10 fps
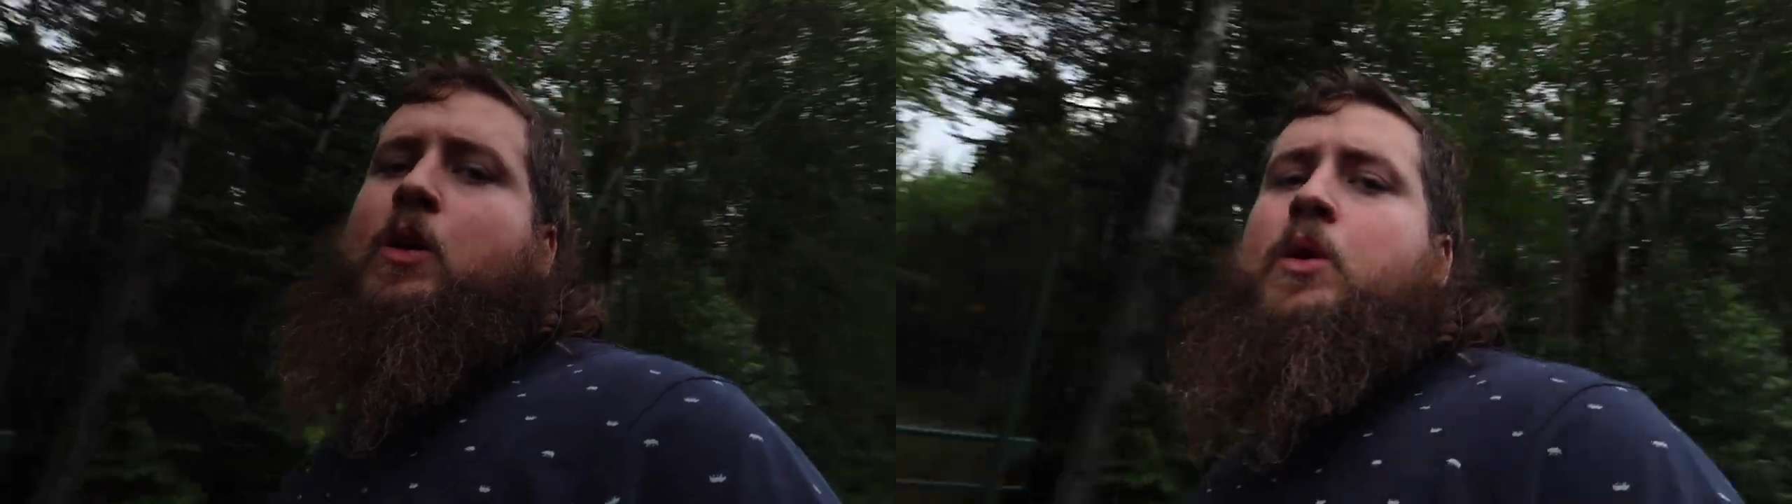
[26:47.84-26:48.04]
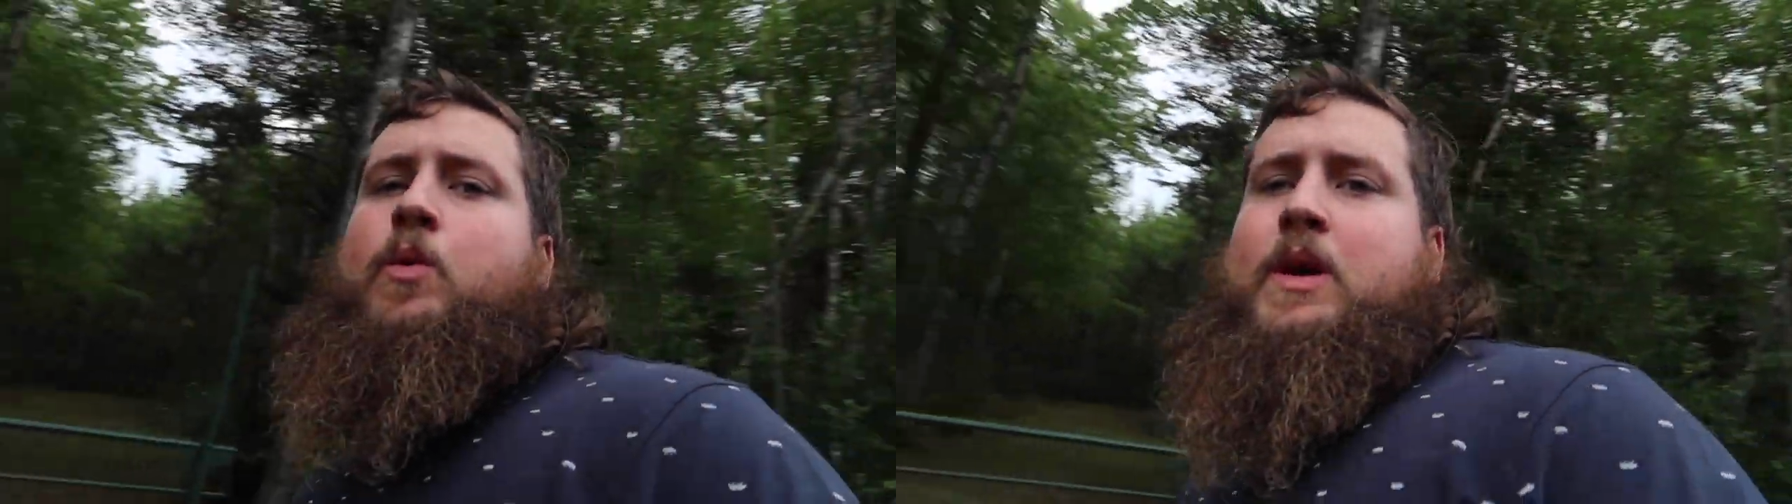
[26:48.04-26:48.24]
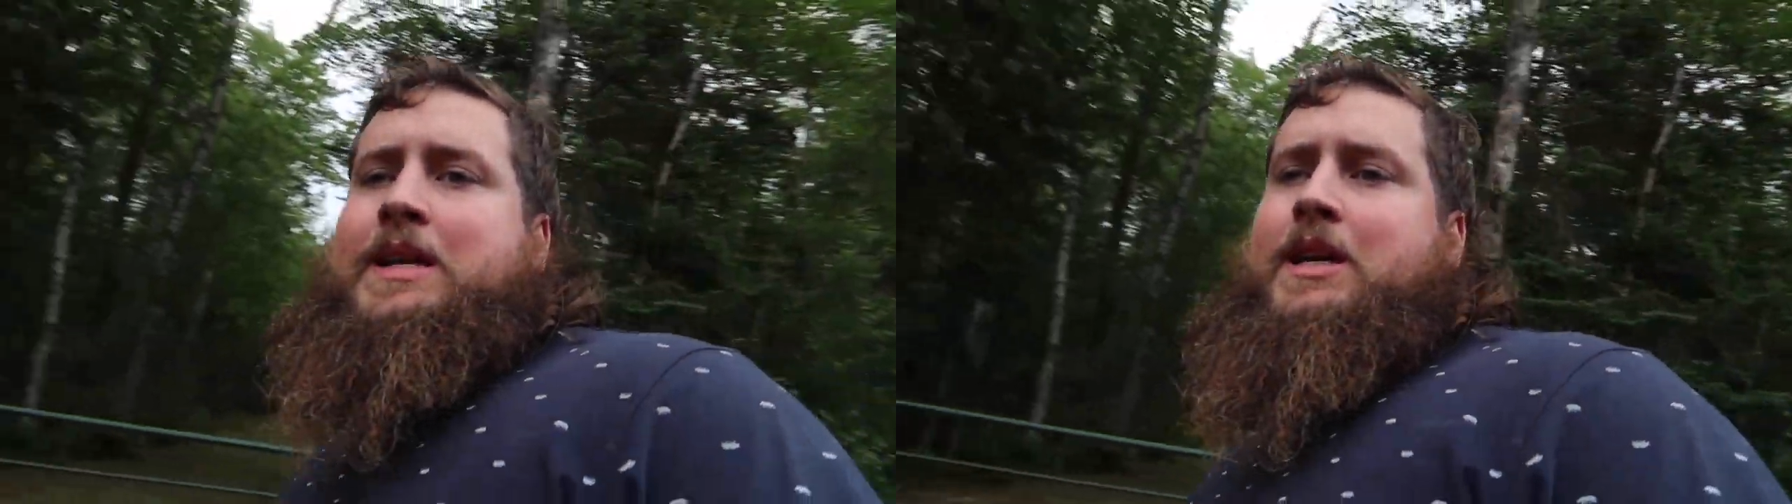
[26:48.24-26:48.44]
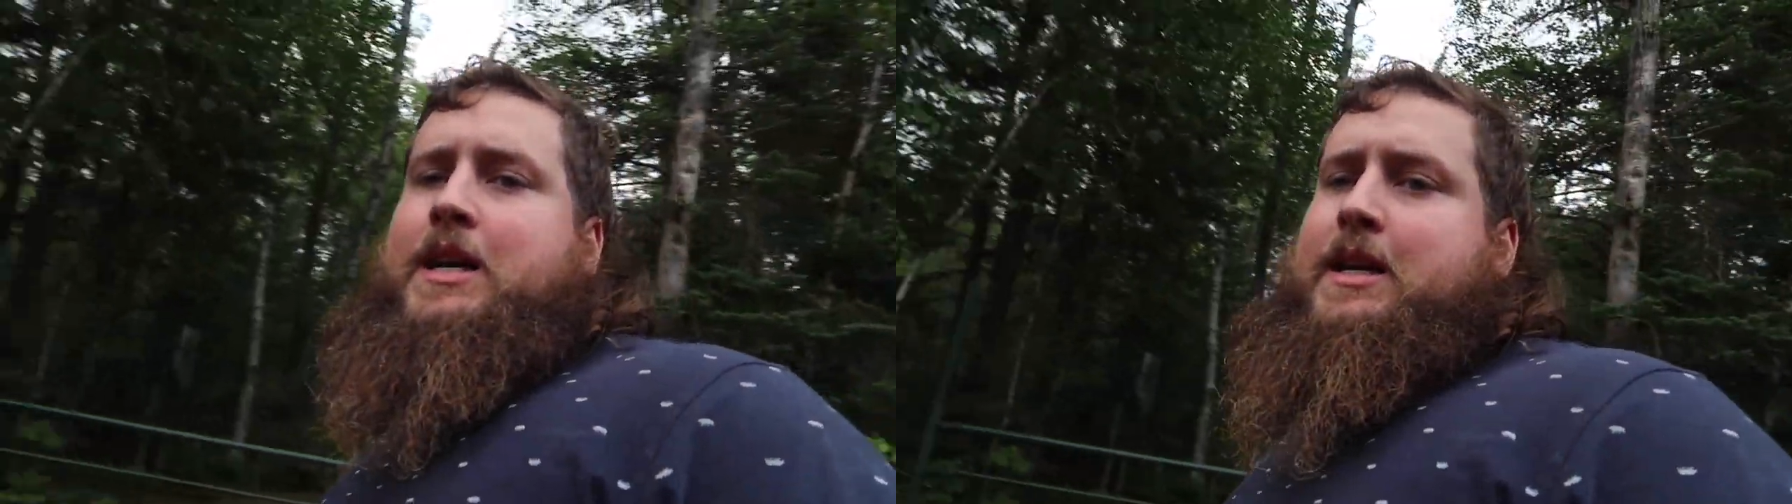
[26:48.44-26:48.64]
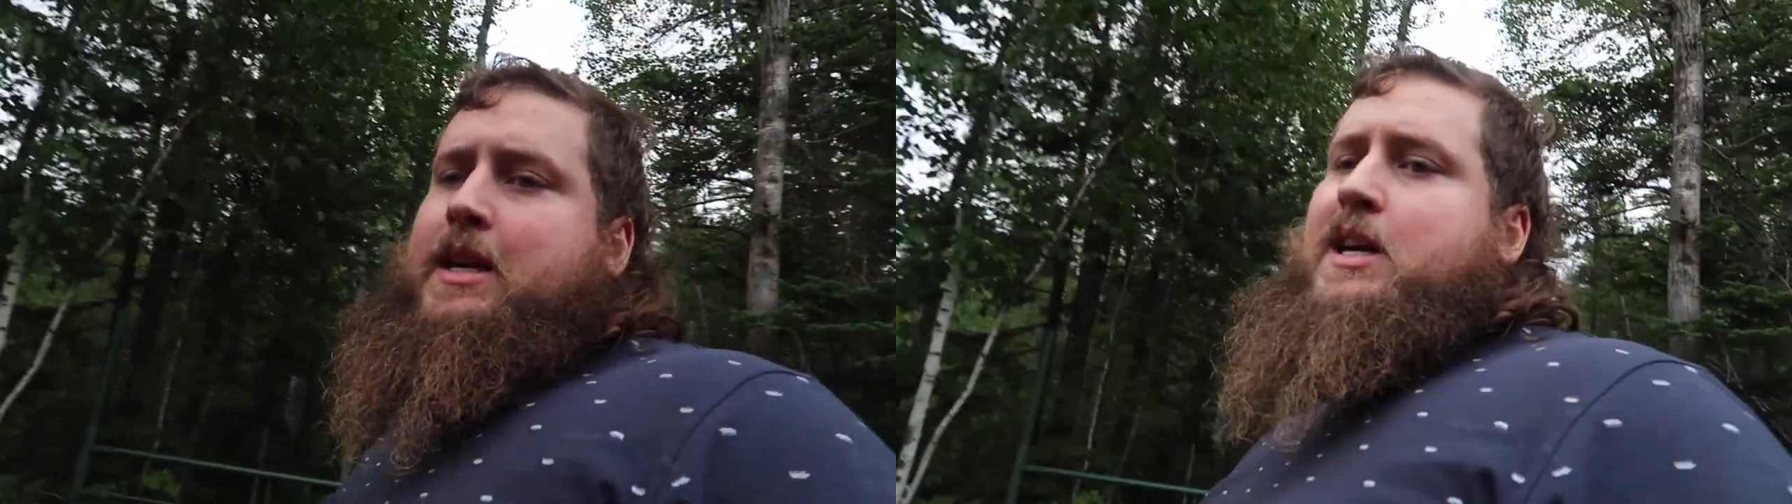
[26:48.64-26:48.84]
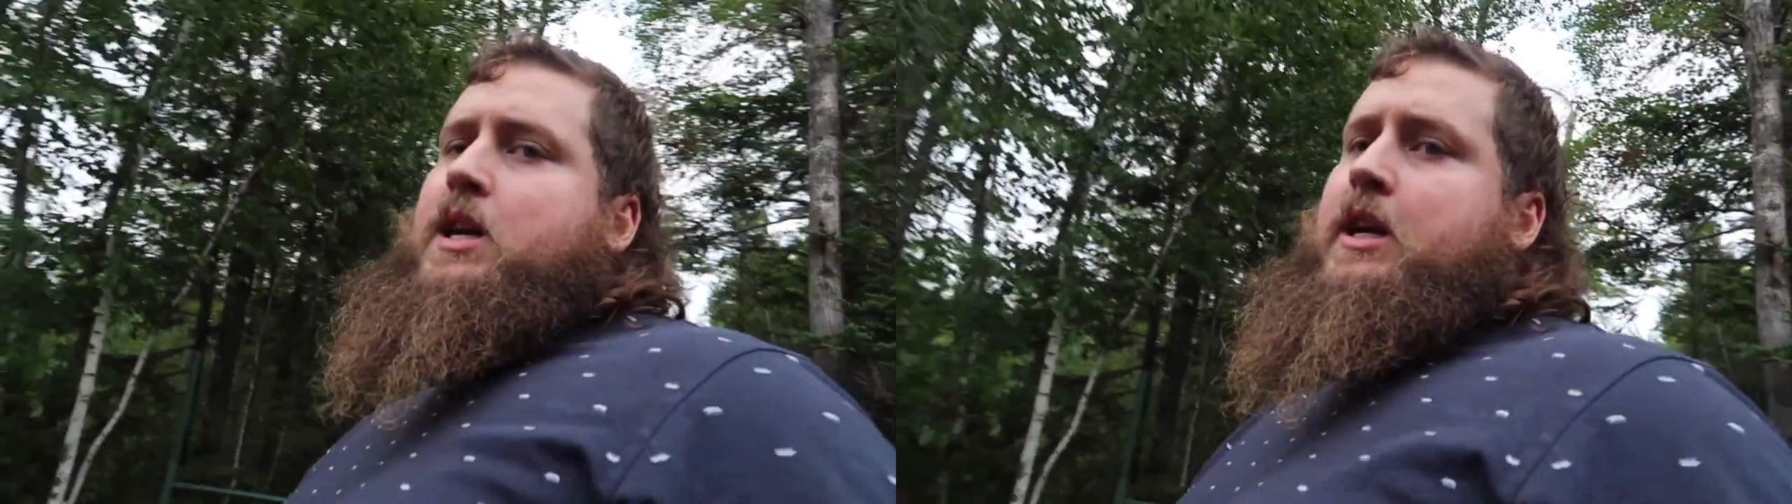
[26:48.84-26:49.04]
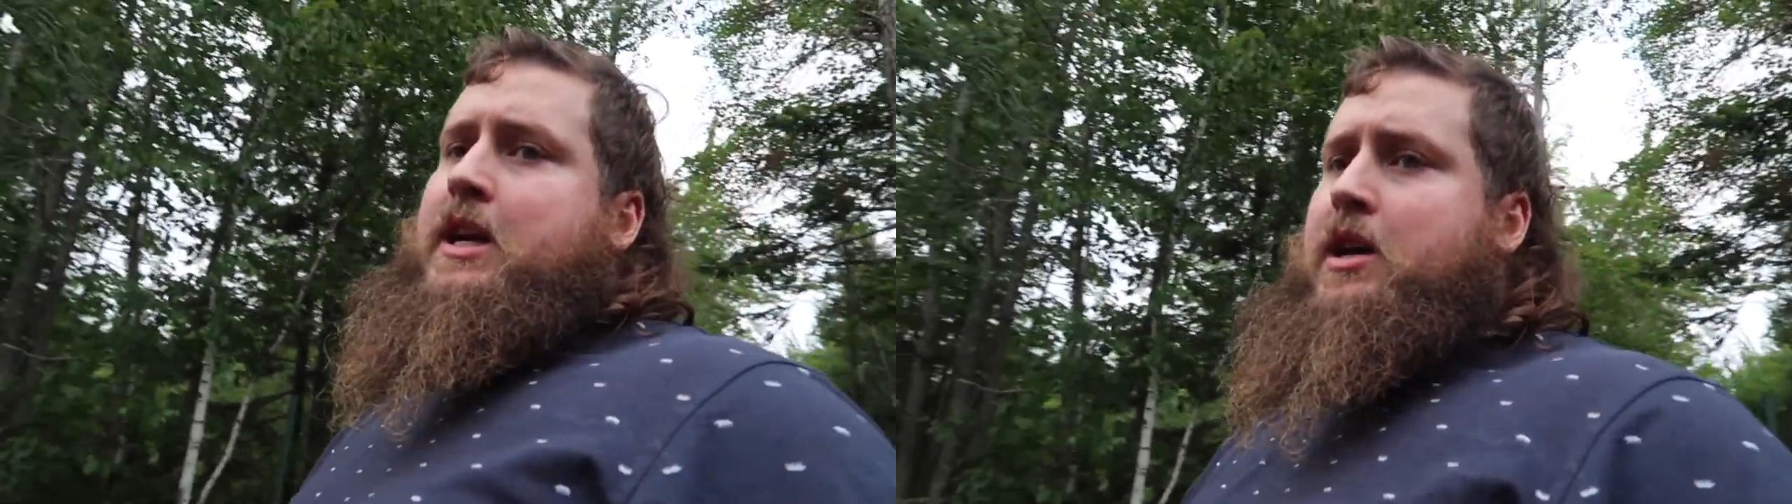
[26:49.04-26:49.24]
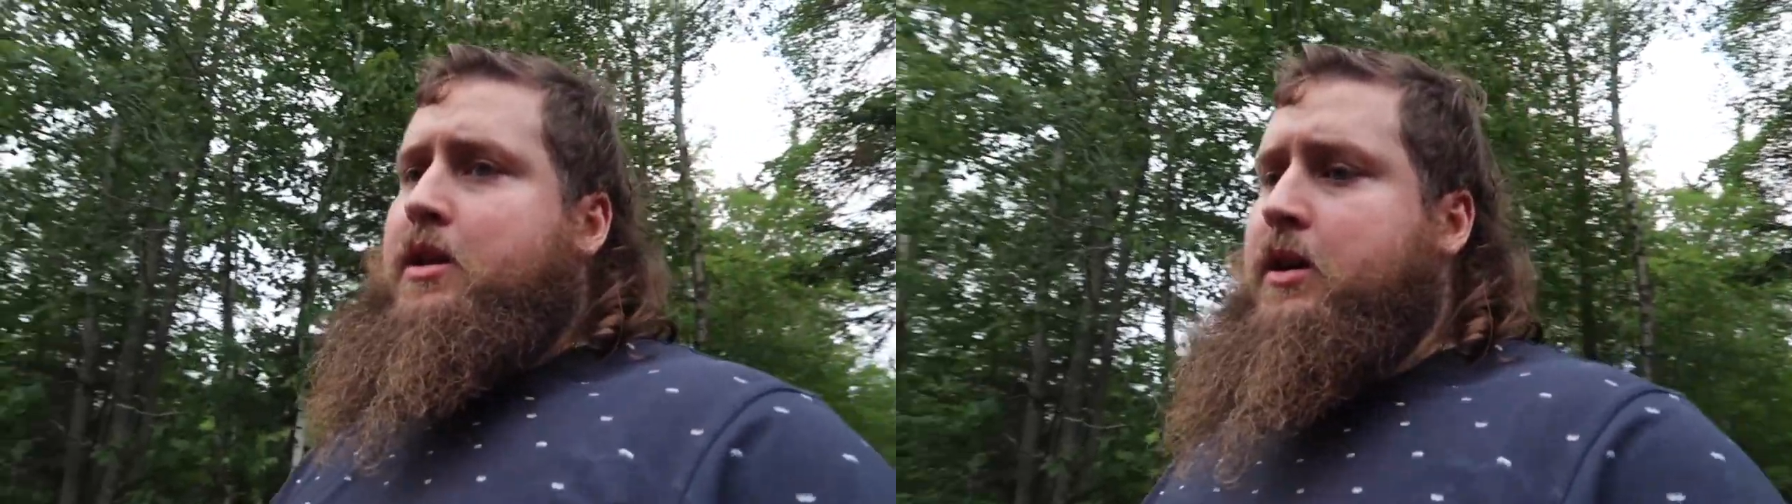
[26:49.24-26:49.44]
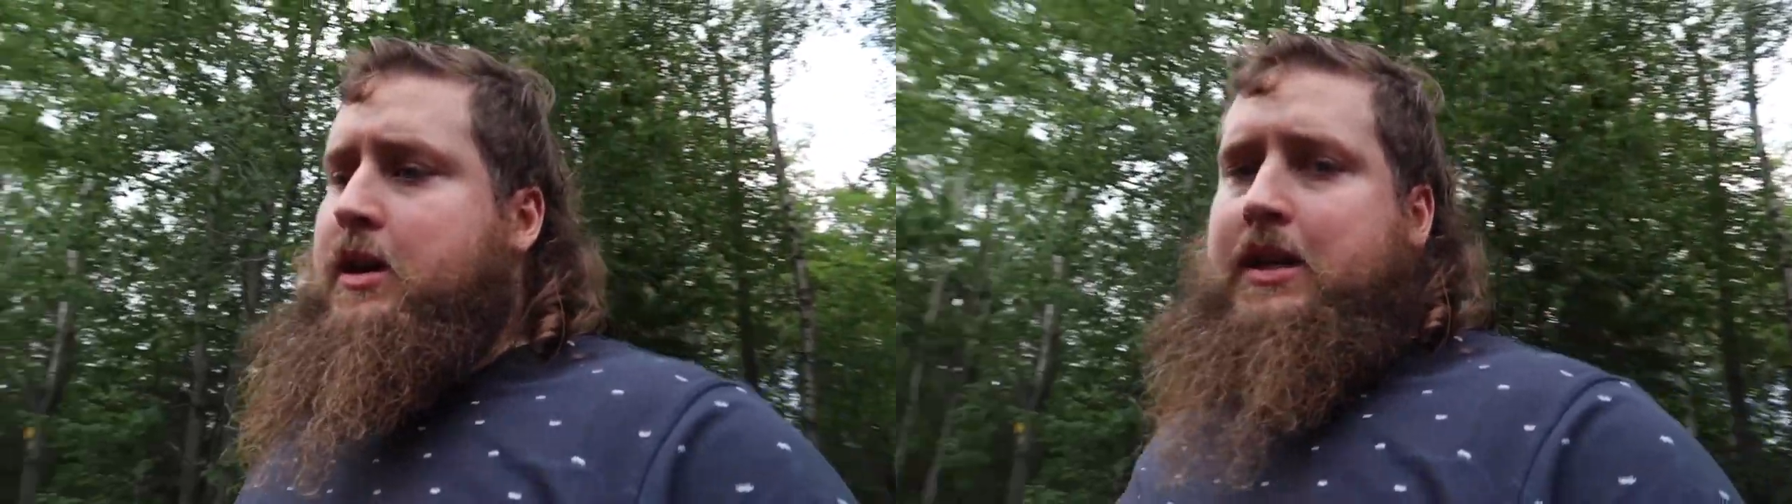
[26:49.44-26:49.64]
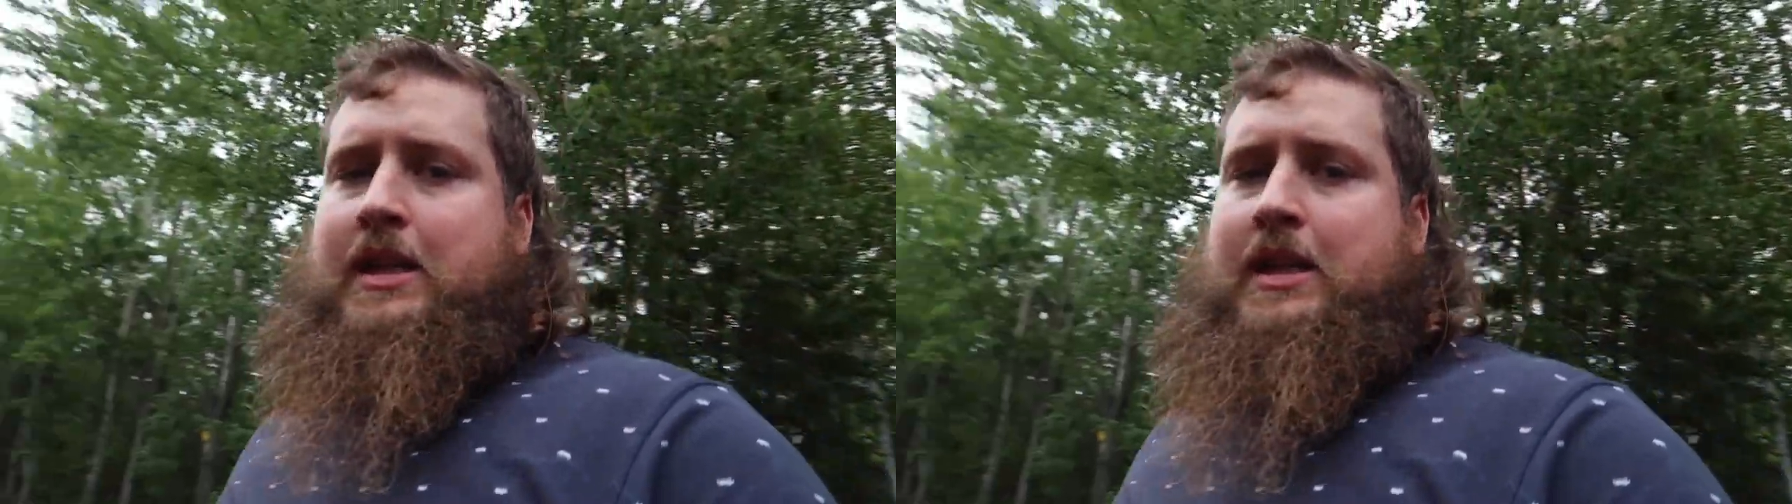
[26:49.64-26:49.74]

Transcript: We went and got the car together.